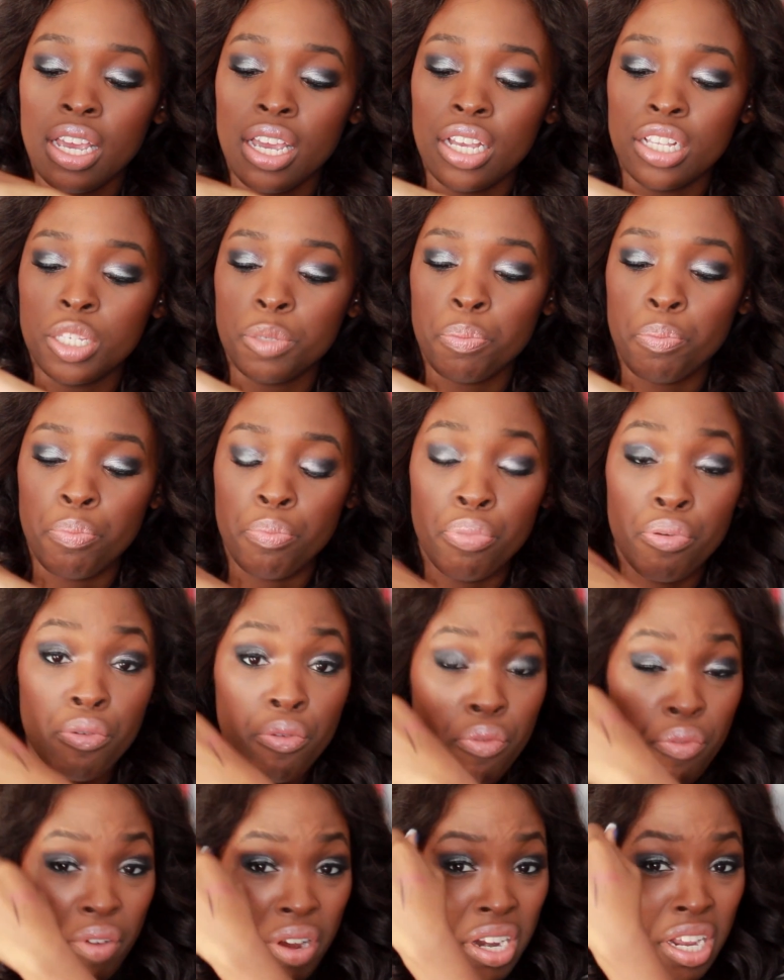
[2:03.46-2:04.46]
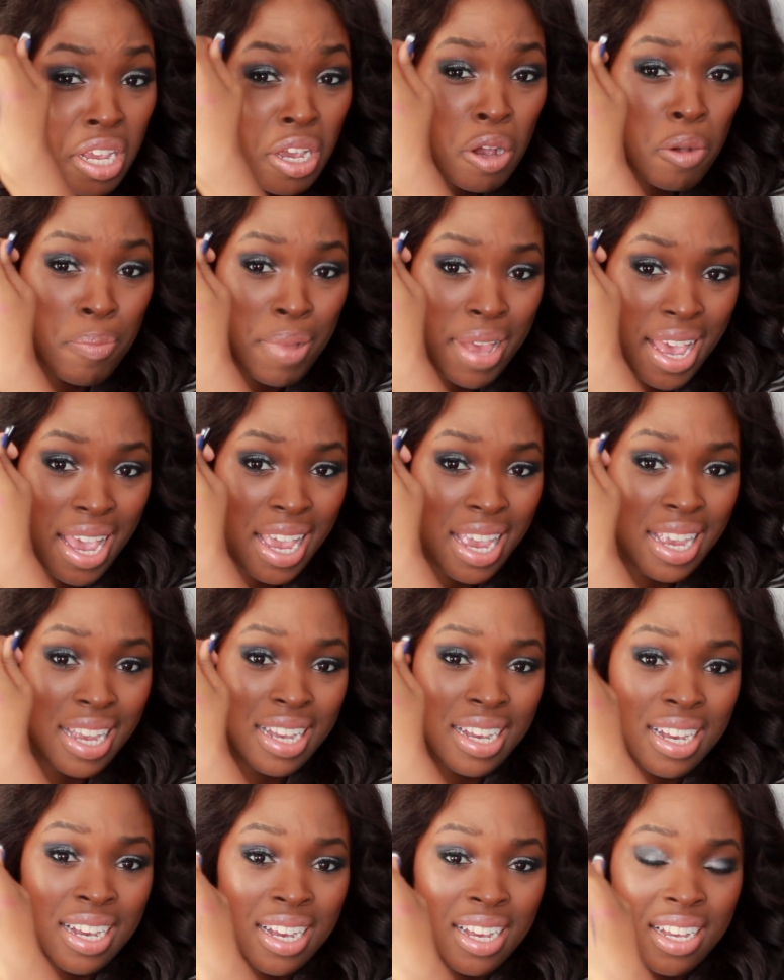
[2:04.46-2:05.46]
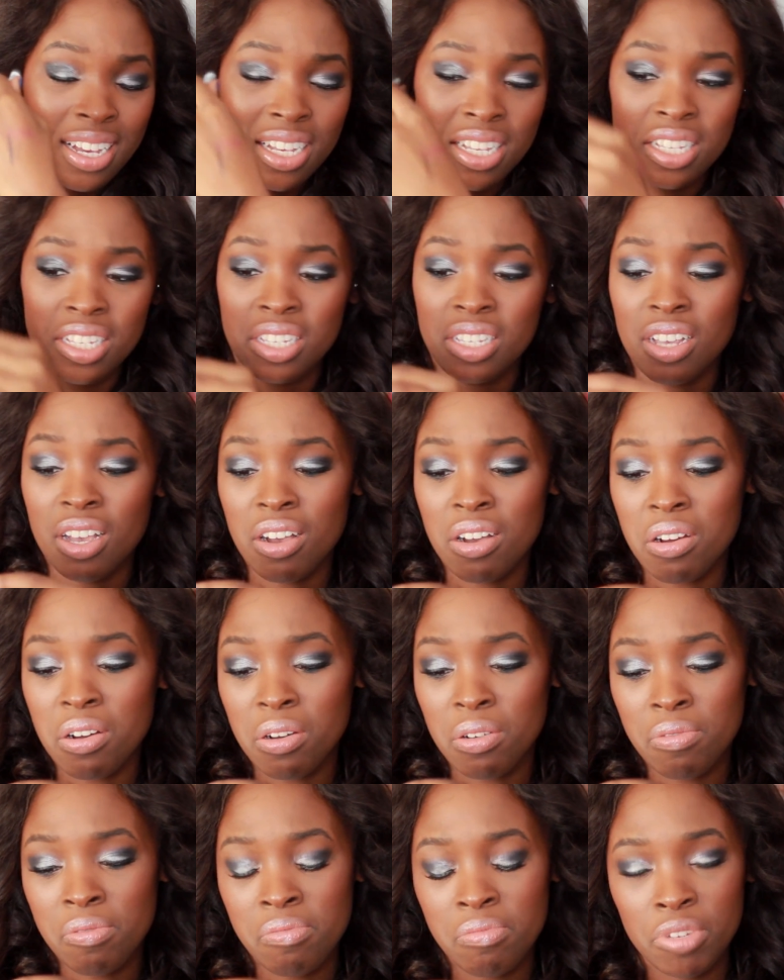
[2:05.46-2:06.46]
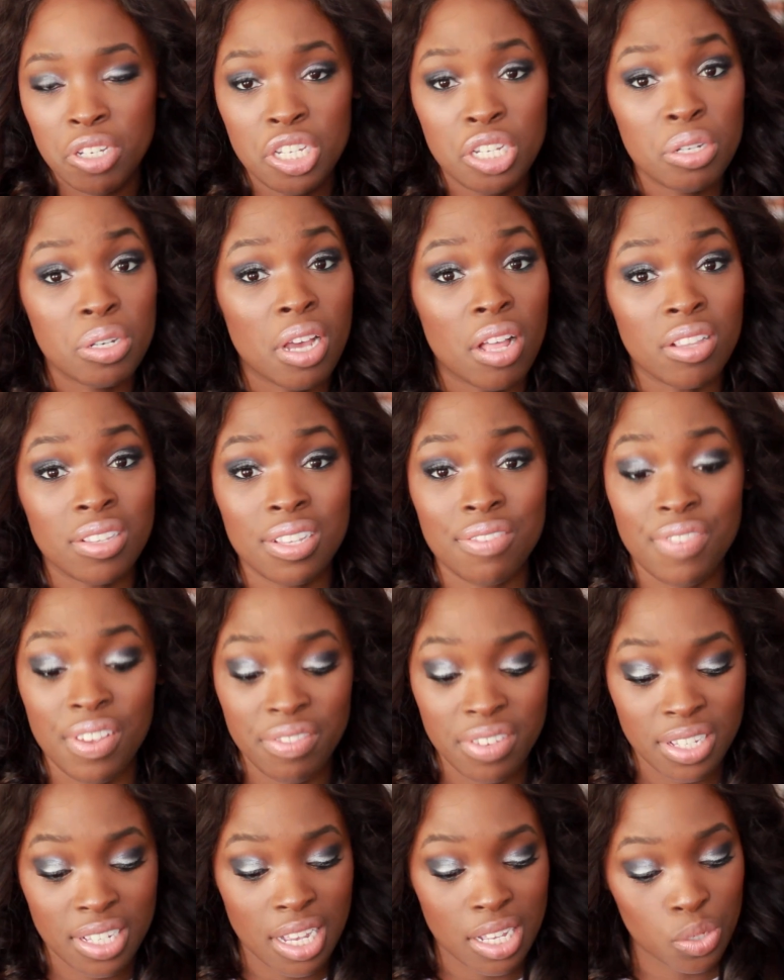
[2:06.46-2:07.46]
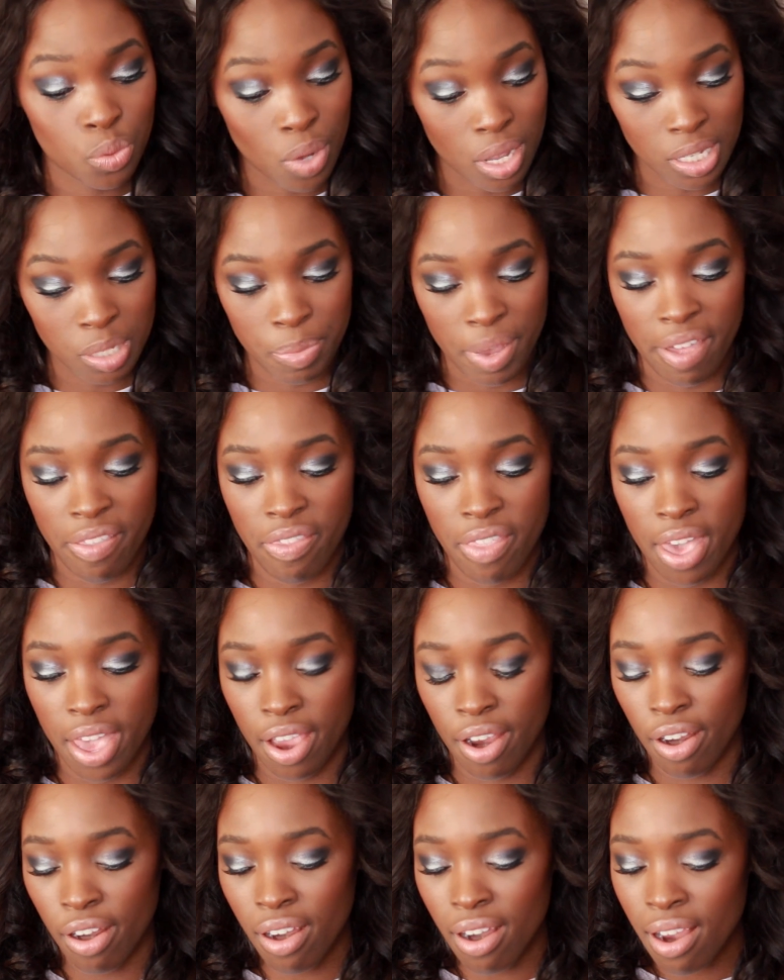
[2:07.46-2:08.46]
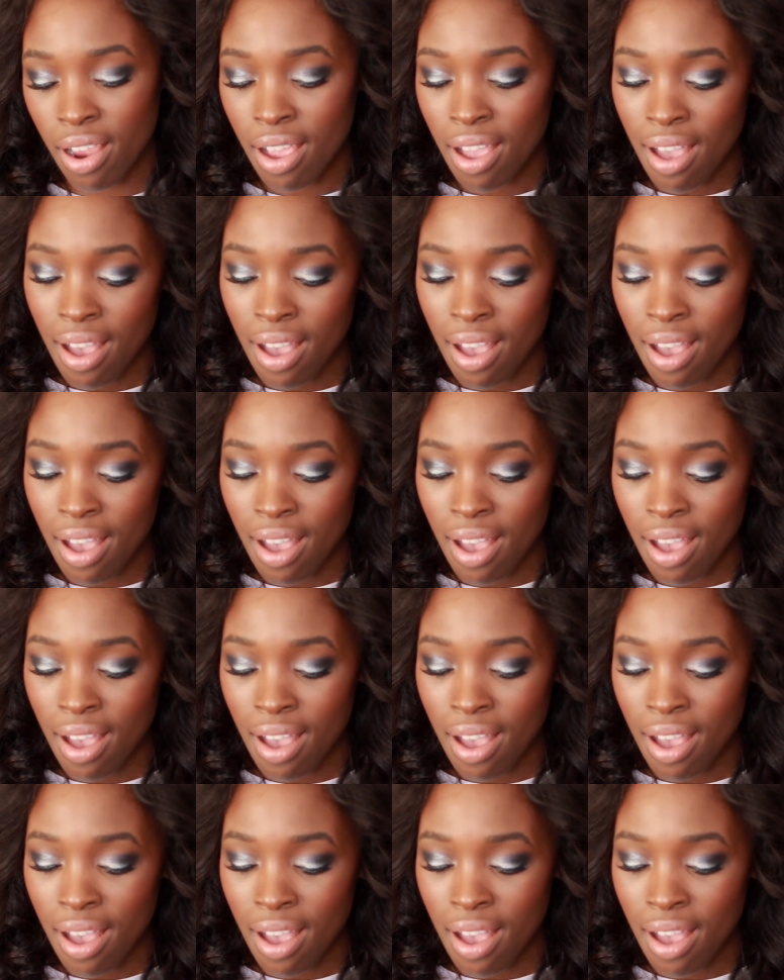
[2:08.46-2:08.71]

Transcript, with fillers: it's pretty opaque. So two dollars and fifty cents well spent there.